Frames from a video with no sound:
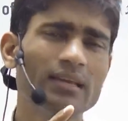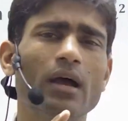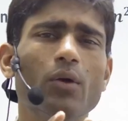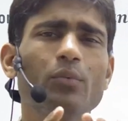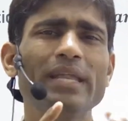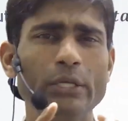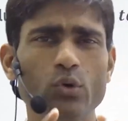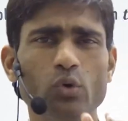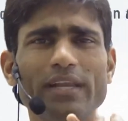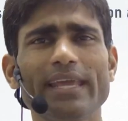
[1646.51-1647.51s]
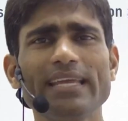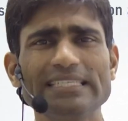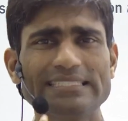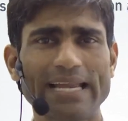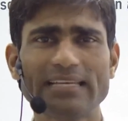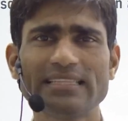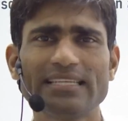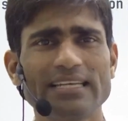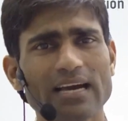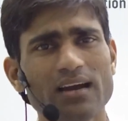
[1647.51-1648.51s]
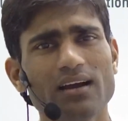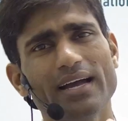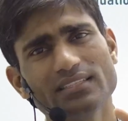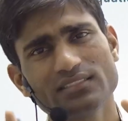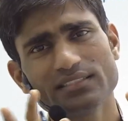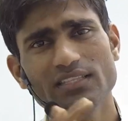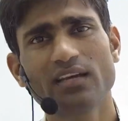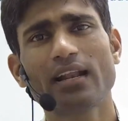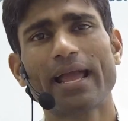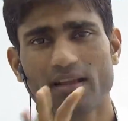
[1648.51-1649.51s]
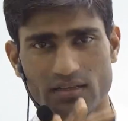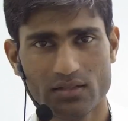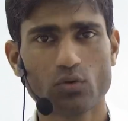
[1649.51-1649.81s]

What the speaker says: we denote x and theta as their angle.